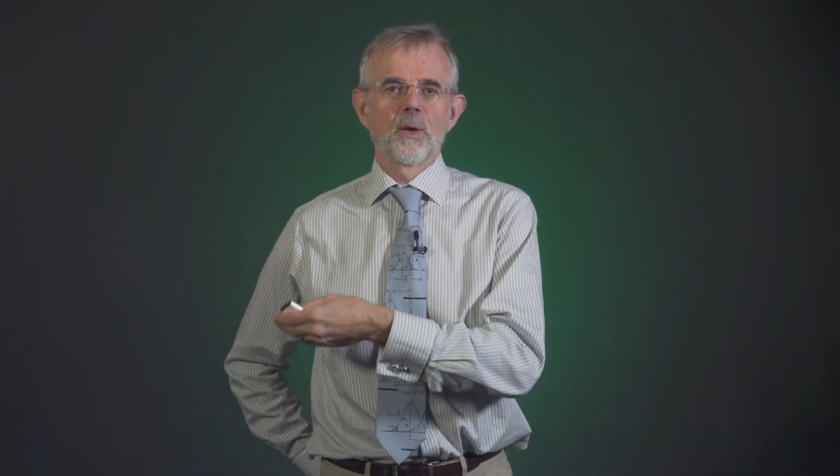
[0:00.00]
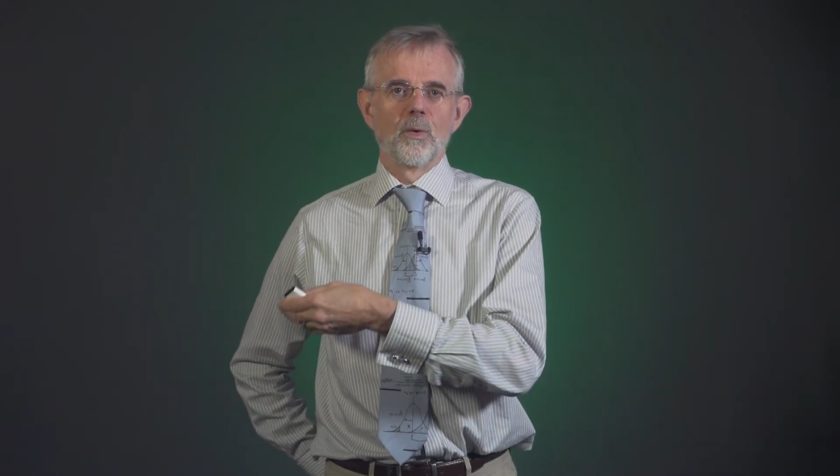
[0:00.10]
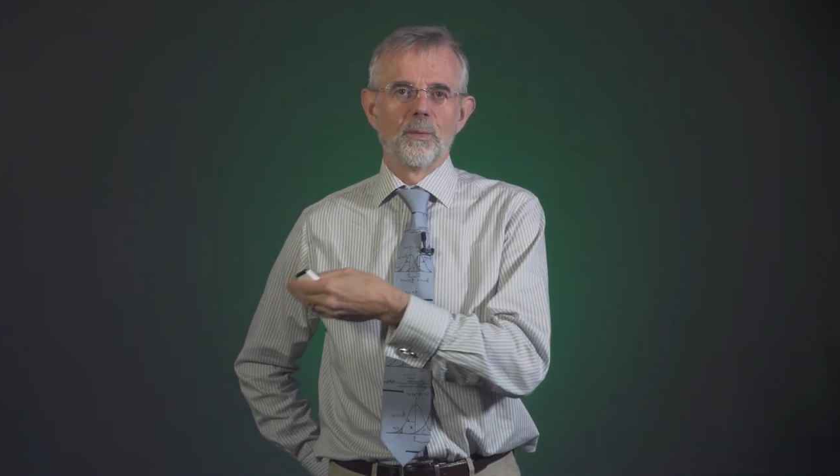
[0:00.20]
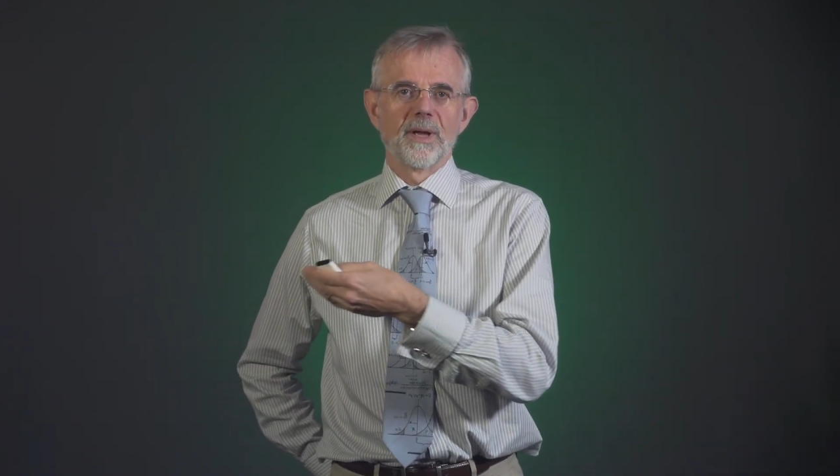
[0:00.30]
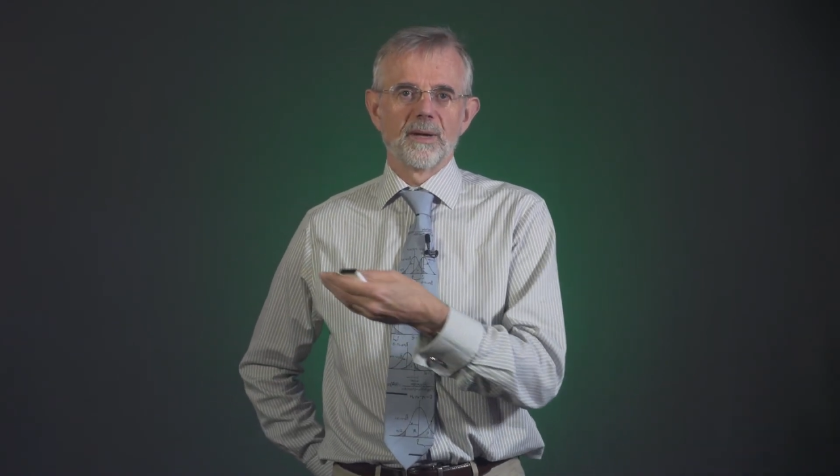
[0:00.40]

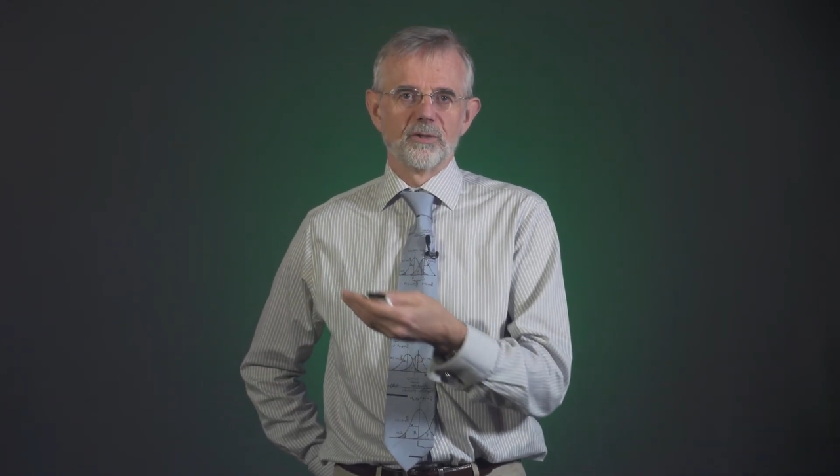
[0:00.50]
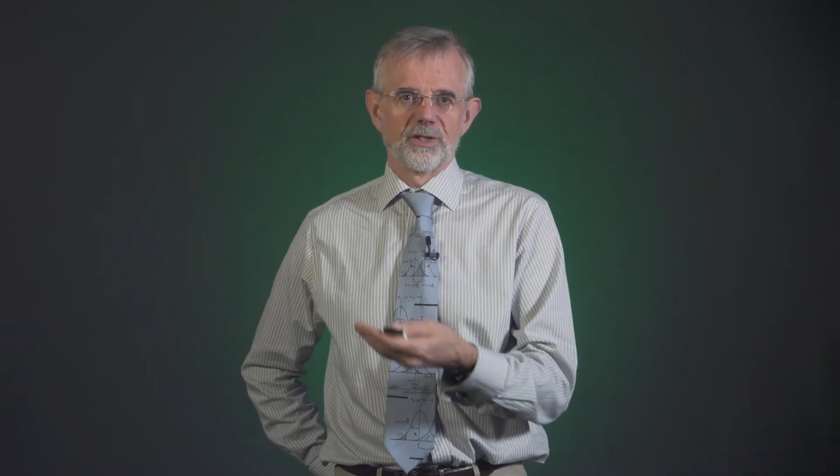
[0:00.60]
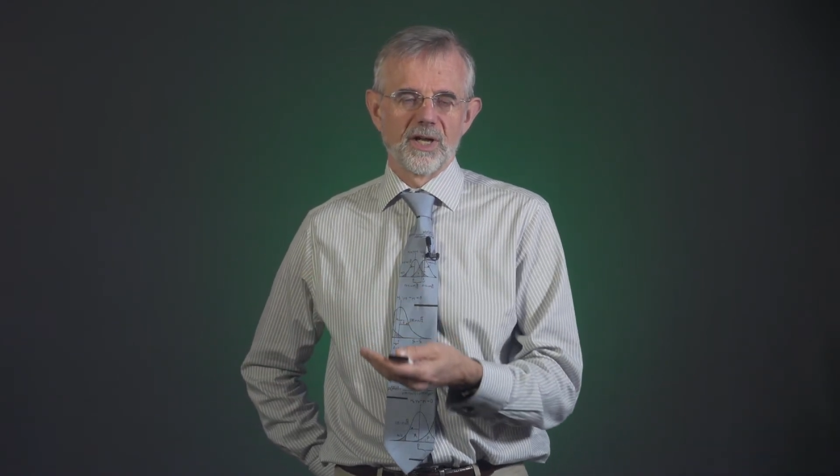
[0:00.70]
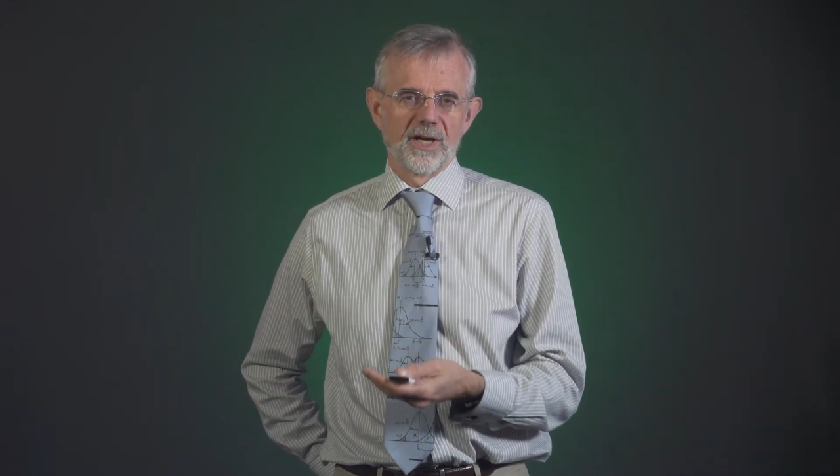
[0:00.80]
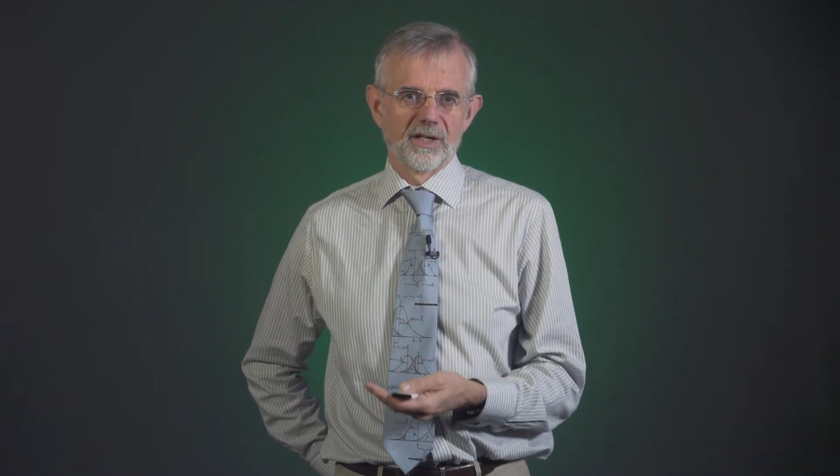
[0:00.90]
we'll be able to
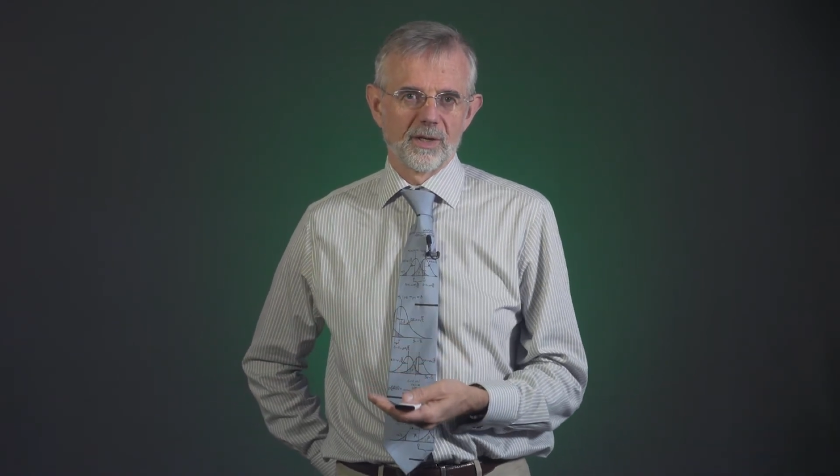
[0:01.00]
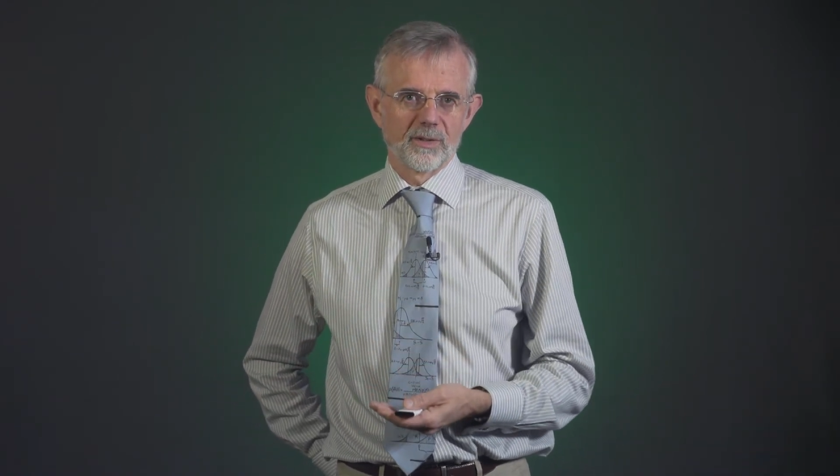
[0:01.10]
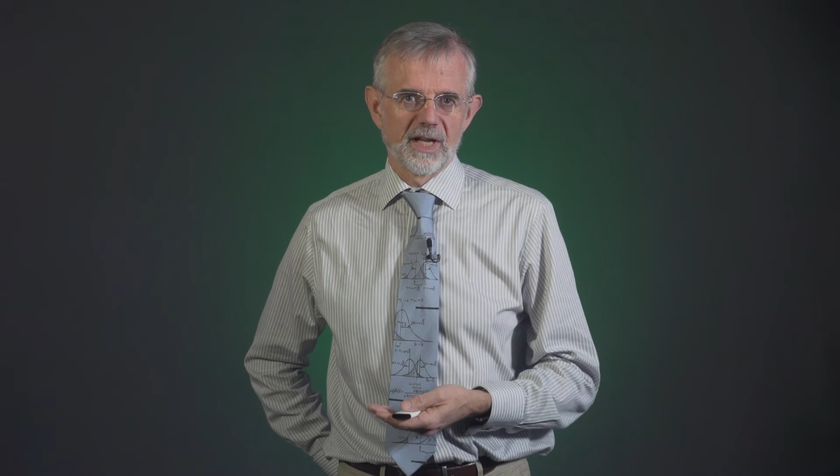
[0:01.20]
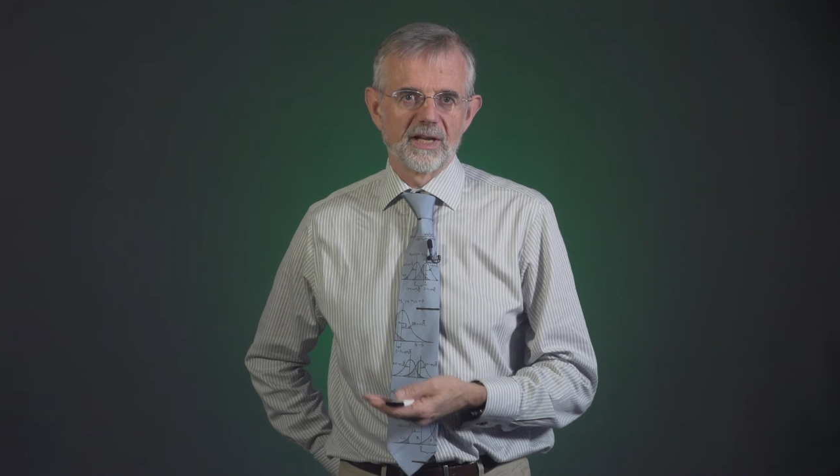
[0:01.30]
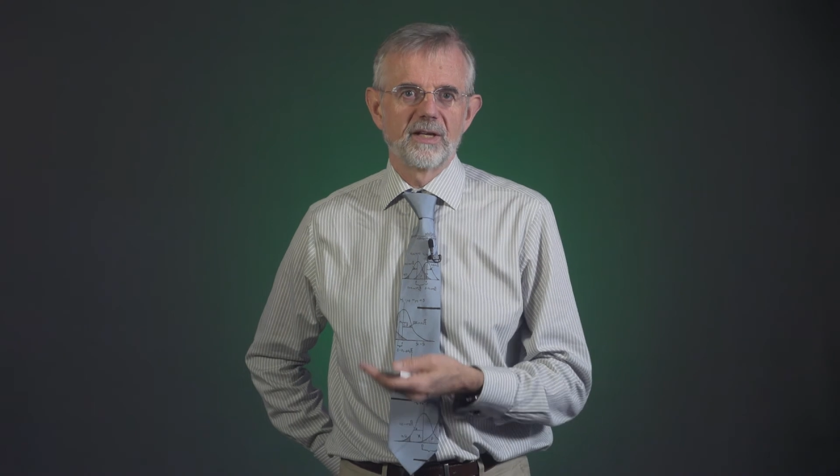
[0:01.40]
diagnose
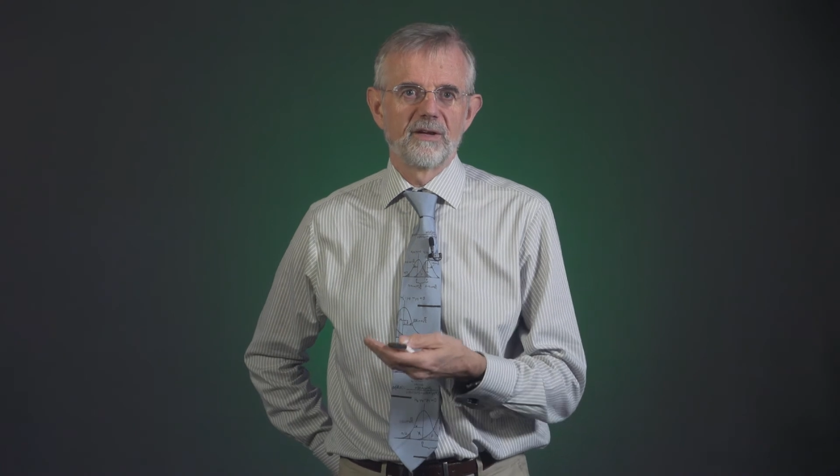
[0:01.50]
that